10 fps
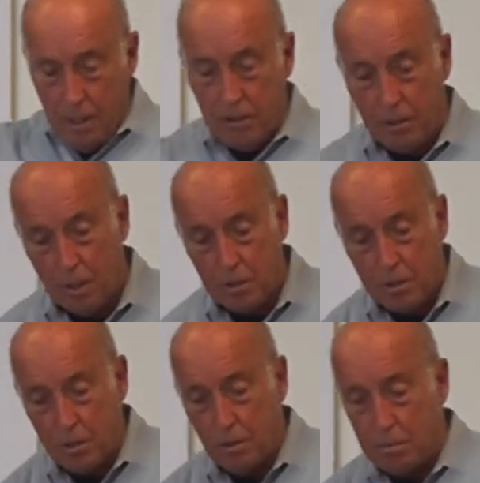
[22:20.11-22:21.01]
it
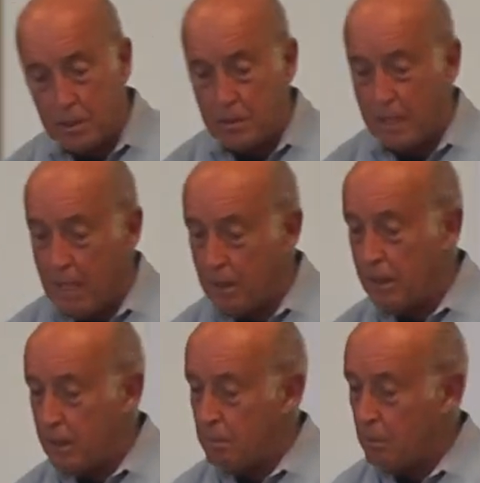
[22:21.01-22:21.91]
goes to
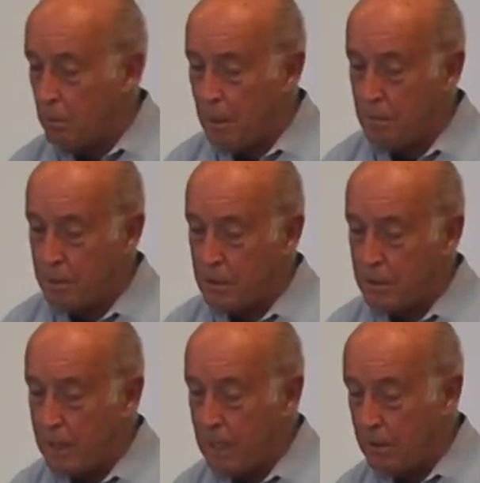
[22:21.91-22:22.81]
personality number one,
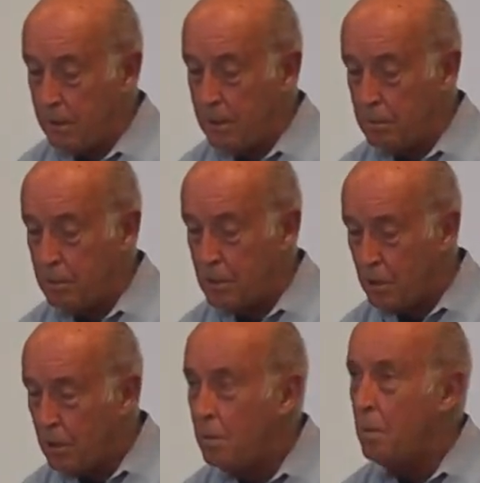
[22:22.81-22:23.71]
personality number
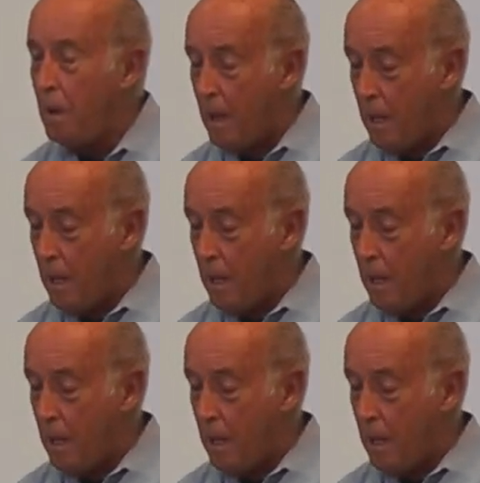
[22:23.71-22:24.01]
two,